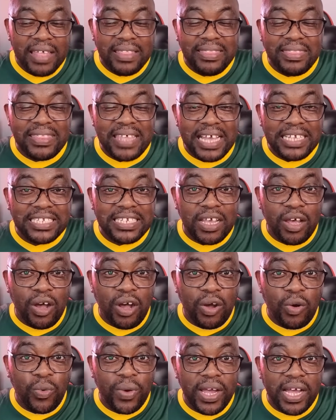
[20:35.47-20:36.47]
that
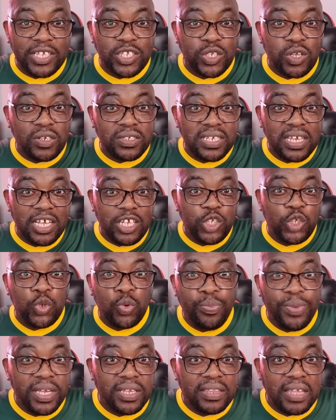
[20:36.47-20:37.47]
were assaulting and
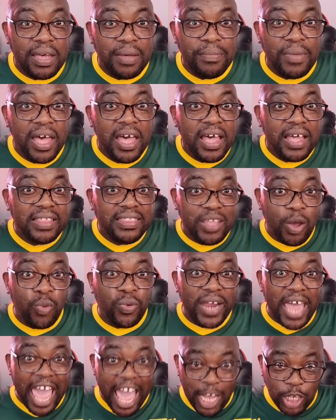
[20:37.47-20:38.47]
tubing them, they
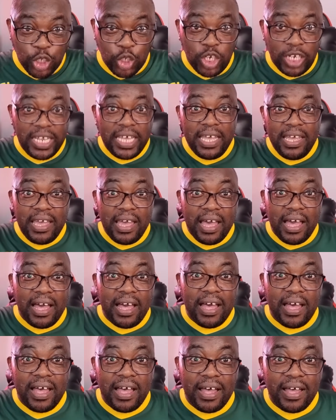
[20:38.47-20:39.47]
would actually
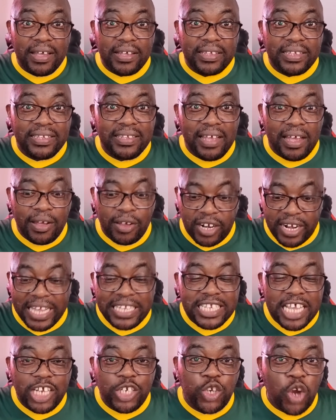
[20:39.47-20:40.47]

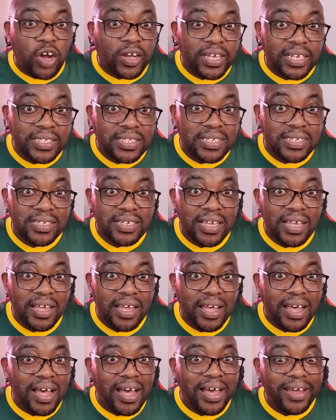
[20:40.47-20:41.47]
write a docket?
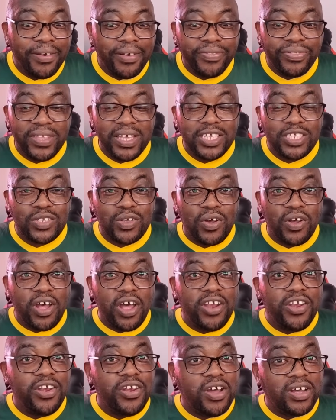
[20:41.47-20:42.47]
I don't think so.
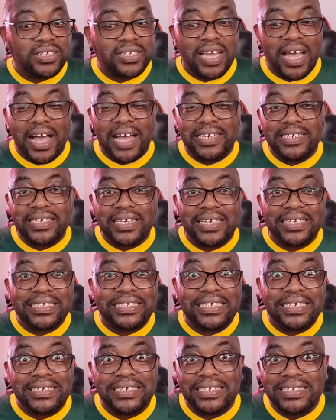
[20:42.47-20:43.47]
Not
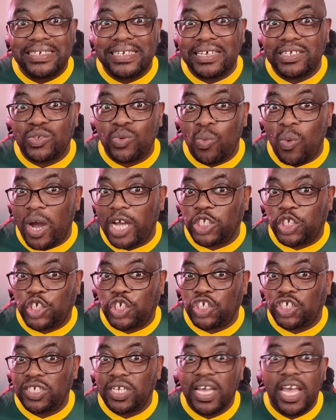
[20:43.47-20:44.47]
under Geninda's
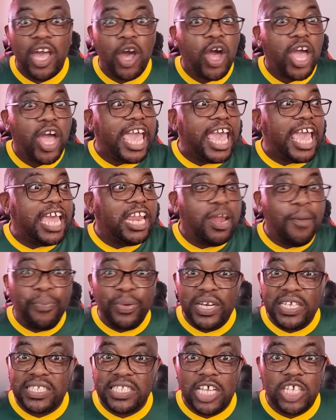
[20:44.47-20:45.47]
watch. Any
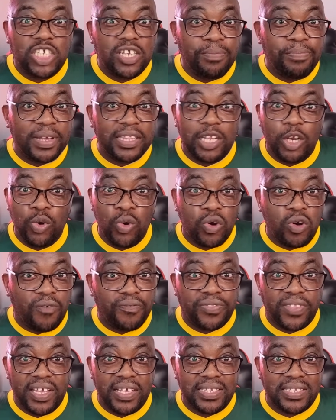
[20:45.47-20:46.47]
police station, by the look
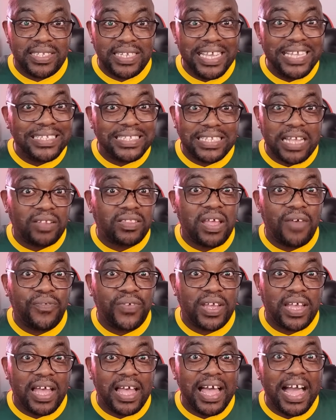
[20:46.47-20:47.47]
of things, in South
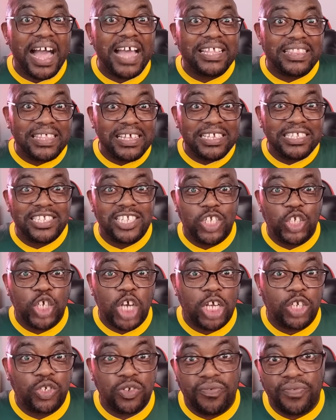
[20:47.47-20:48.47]
Africa, I think is in
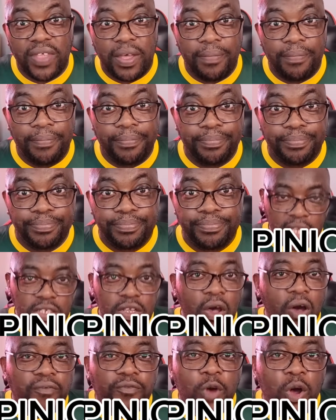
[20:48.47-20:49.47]
charge of them.
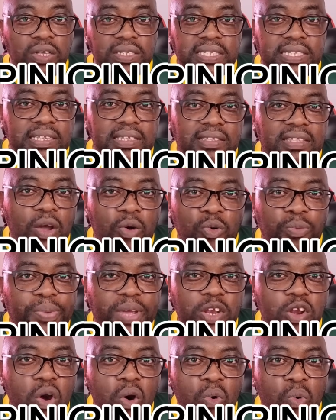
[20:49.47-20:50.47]
So, of course, there will
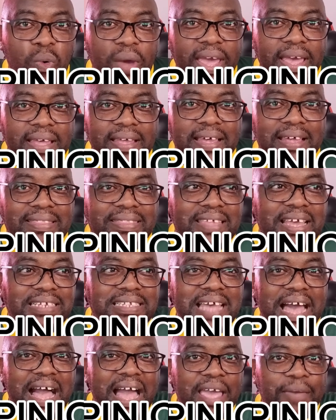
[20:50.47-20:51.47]
be no way
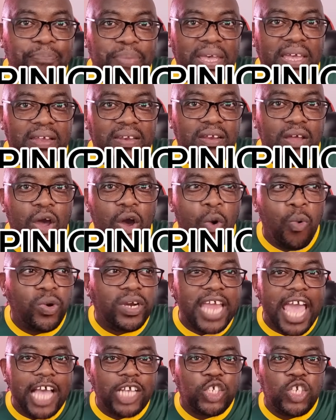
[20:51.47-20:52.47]
that IPED
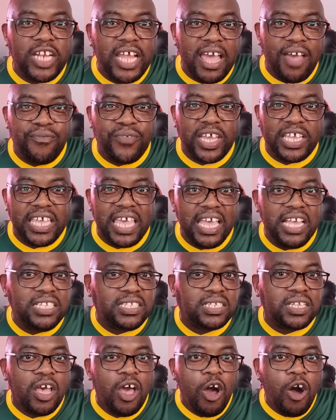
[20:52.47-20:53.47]
would actually have a
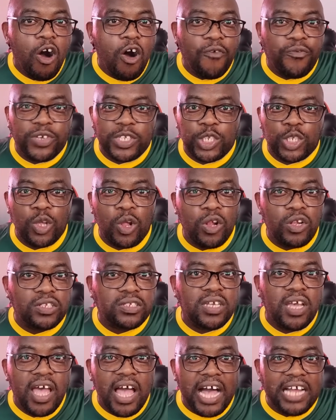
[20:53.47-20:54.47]
case of
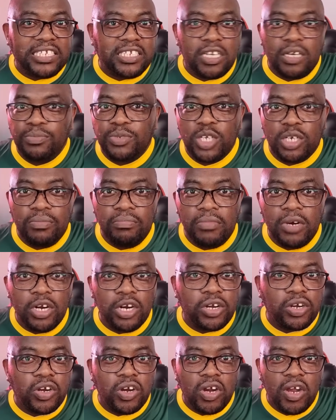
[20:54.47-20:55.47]
assault, attempted
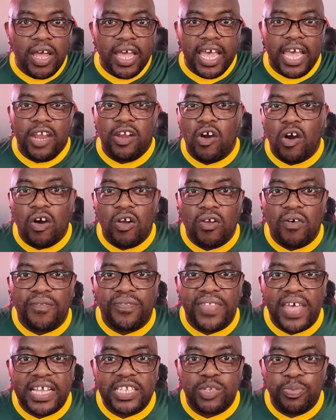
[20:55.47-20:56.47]
murder, and all
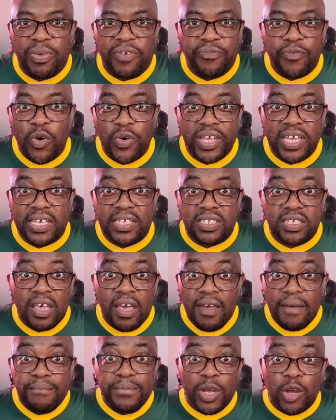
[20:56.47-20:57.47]
of that before it,
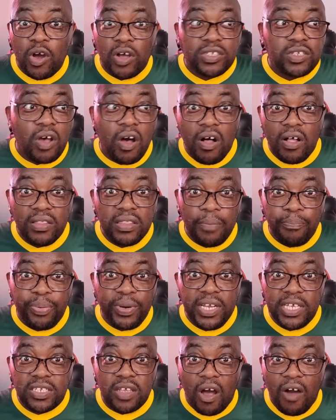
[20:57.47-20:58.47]
because all the
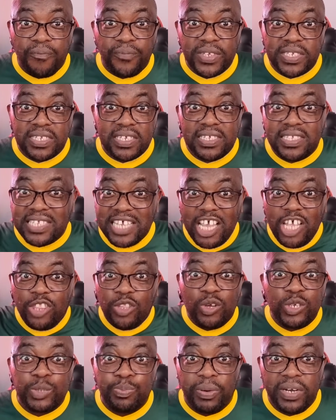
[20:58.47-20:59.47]
police officers in
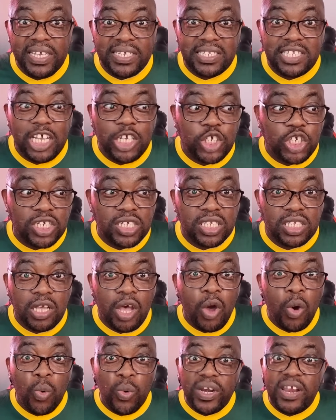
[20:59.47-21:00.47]
those police stations
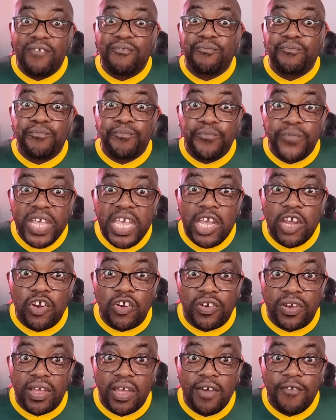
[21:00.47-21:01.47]
would have
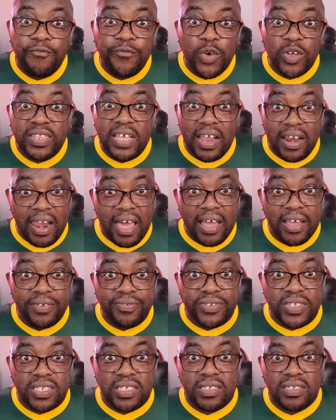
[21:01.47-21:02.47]
feared for their
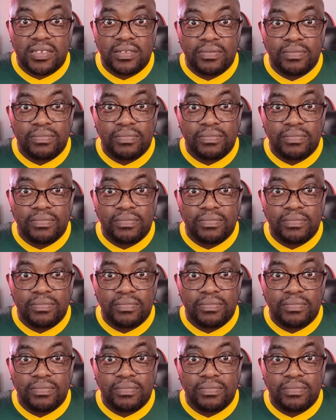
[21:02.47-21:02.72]
lives.